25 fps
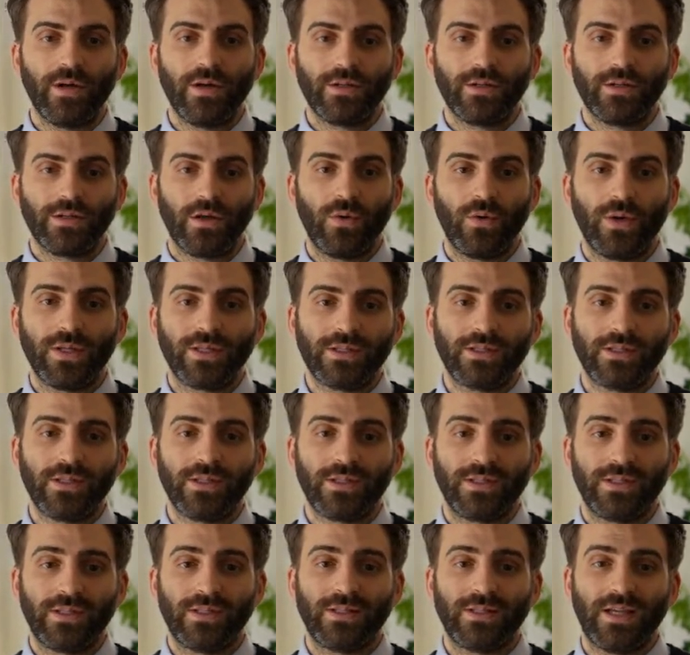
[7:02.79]
So it's the
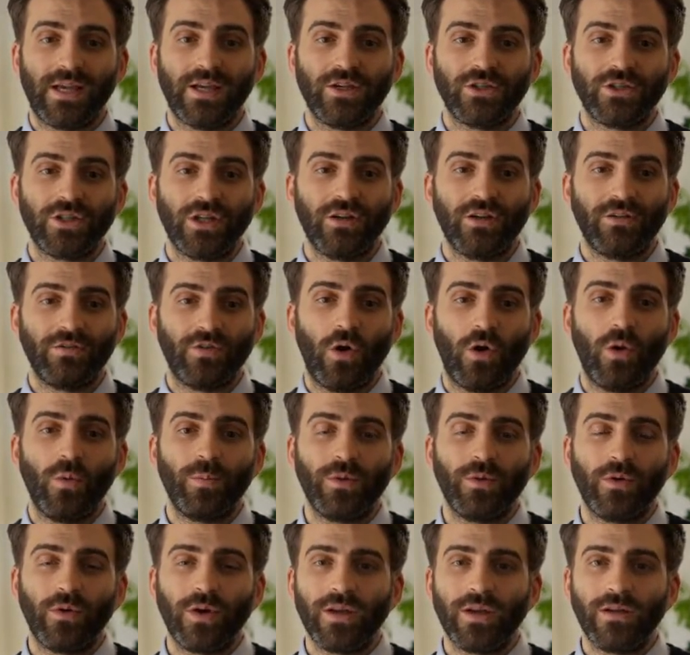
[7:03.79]
cessation of
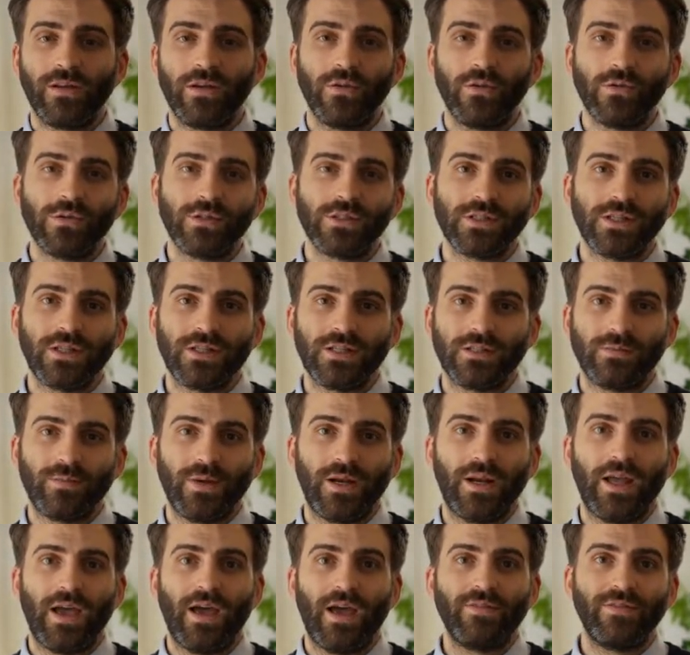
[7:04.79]
opioid use that has
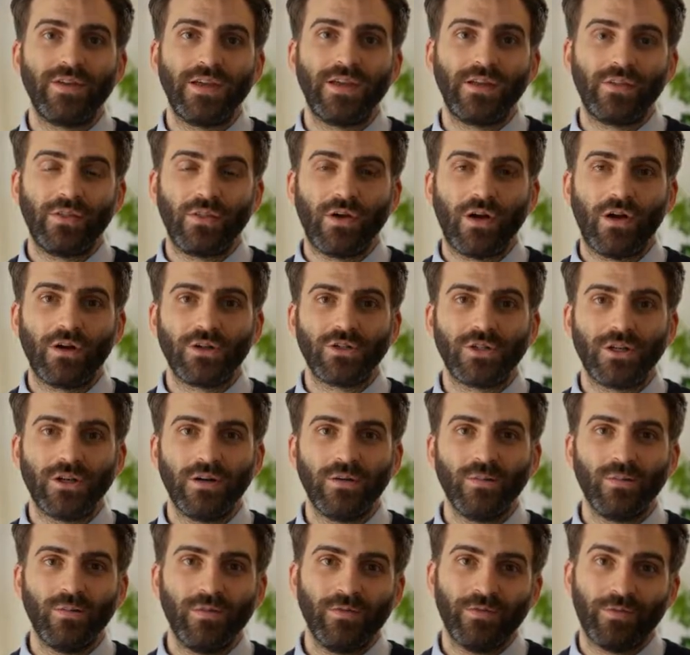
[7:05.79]
been heavy and
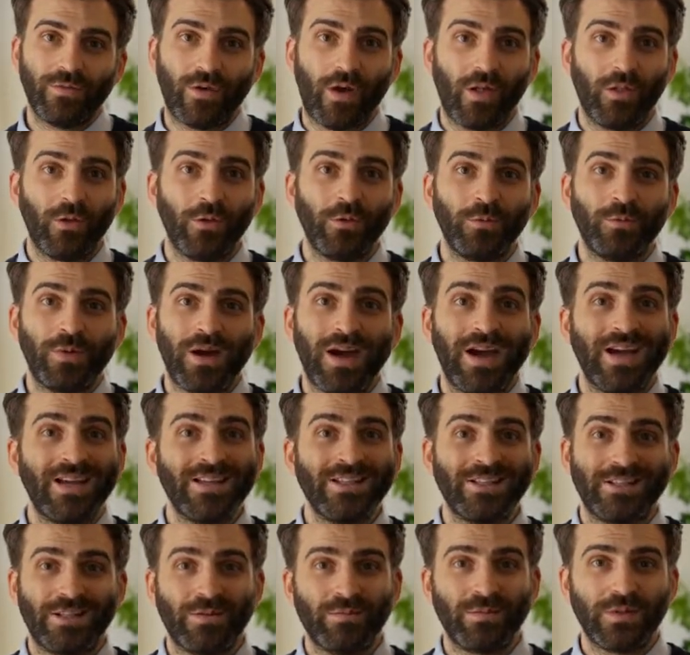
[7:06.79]
long-term, followed by
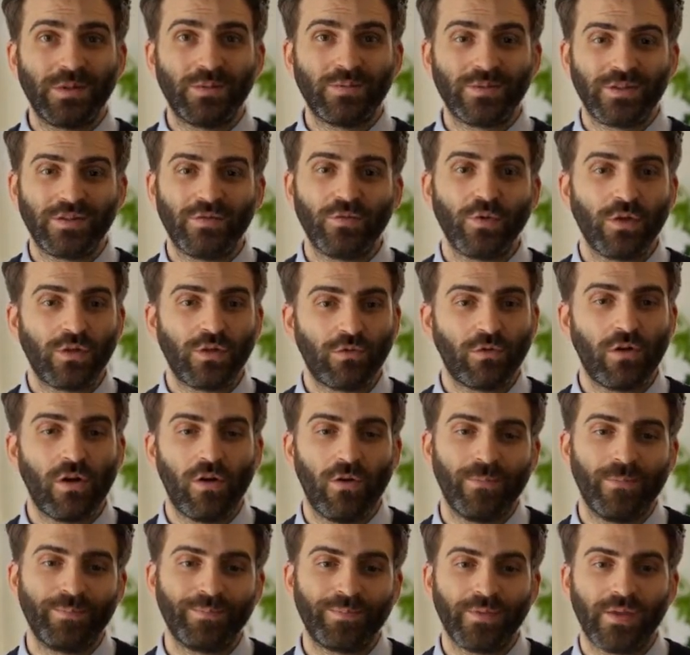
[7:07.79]
symptoms of
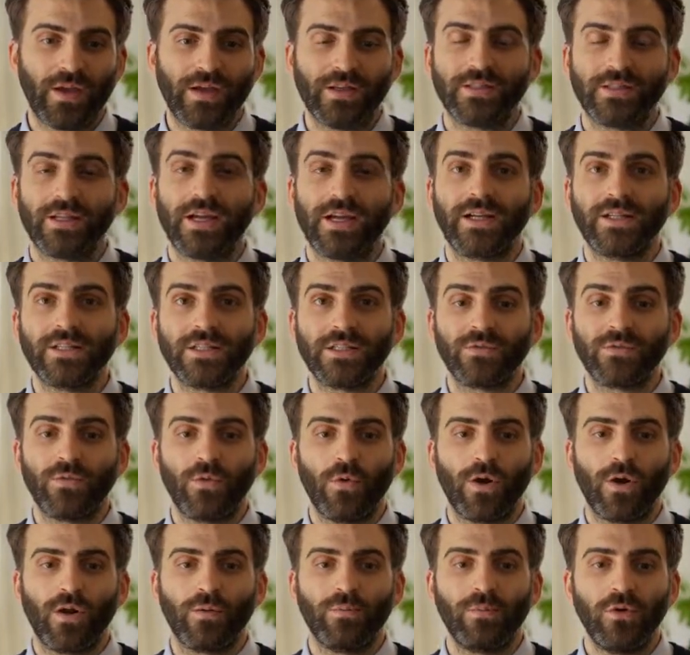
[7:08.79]
withdrawal, things like
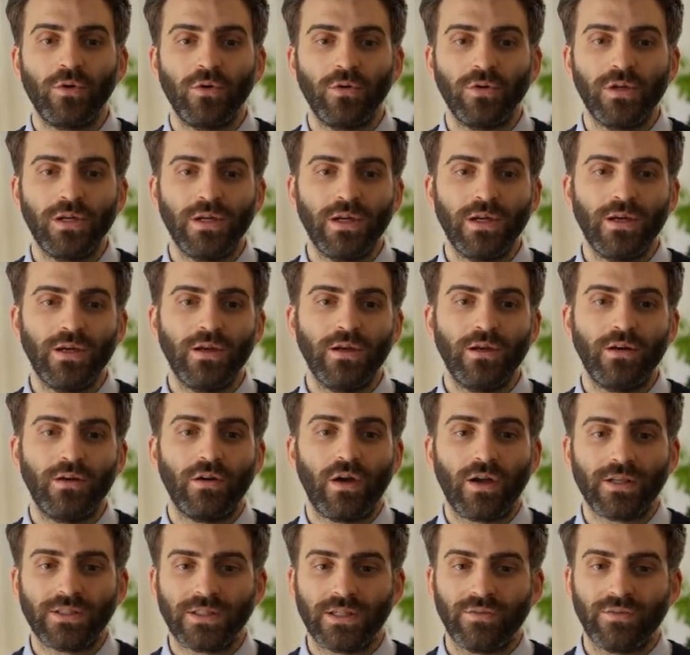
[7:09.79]
dysphoric mood,
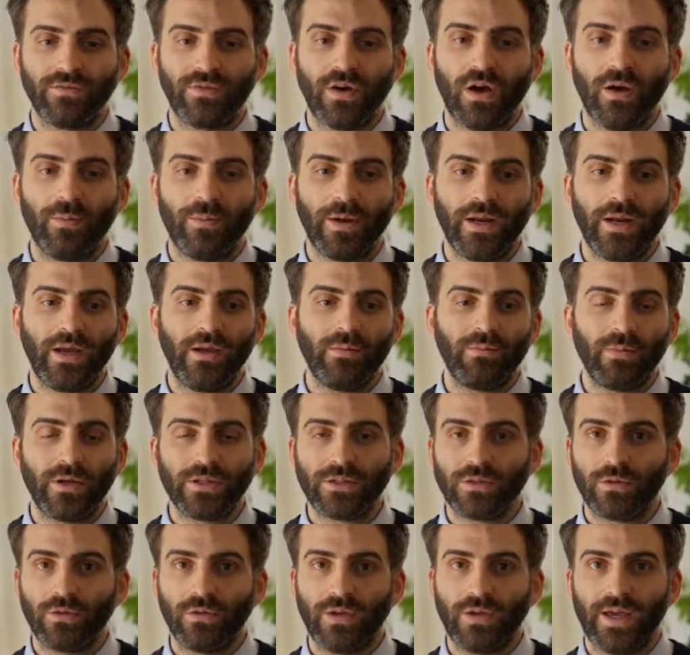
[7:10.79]
nausea and vomiting,
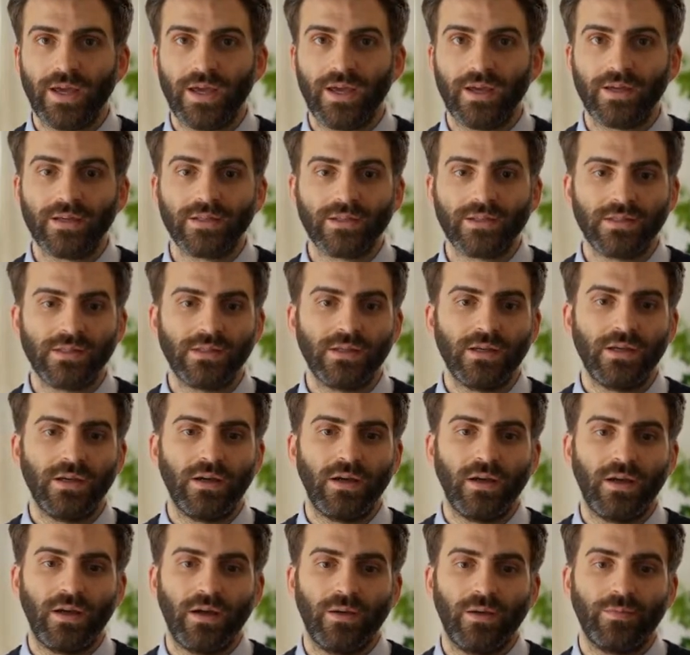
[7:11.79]
muscle aches,
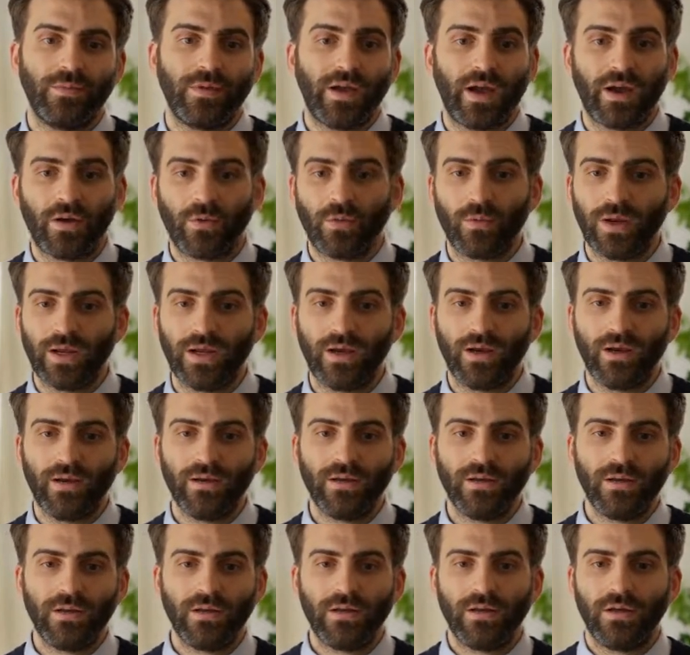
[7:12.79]

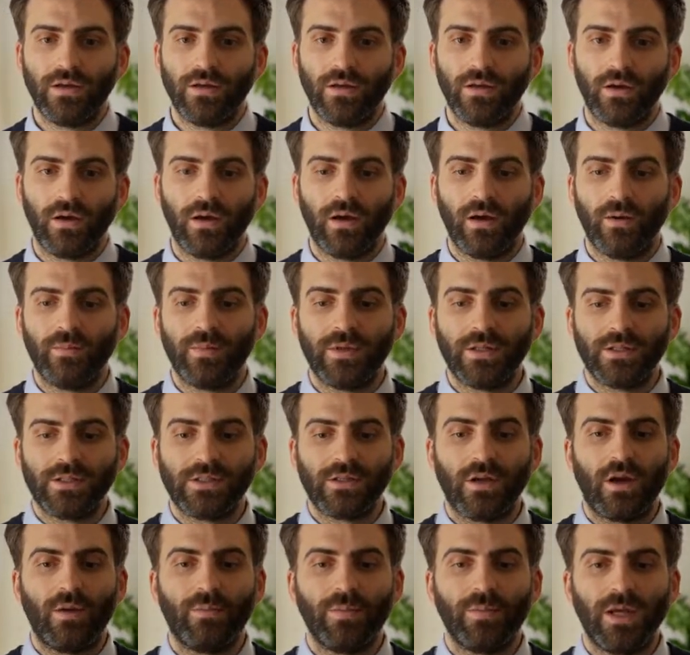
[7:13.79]
diarrhea,
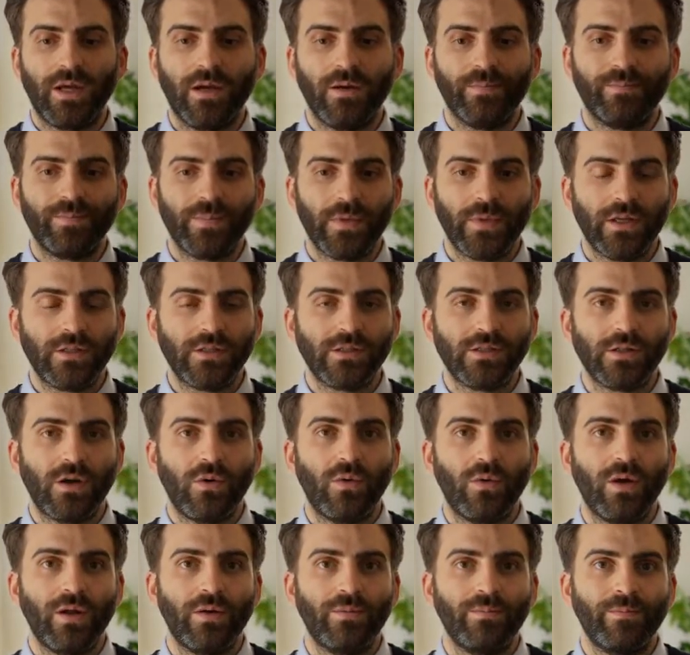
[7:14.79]
insomnia, and so
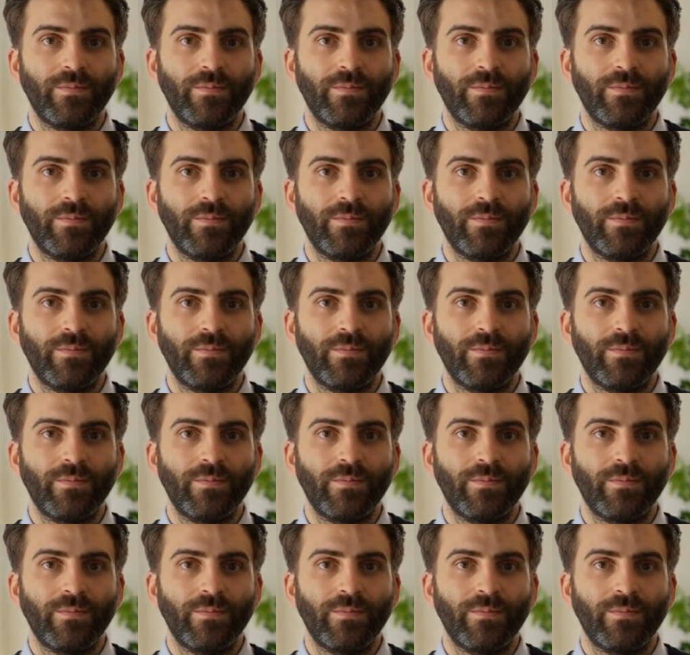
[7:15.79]
on.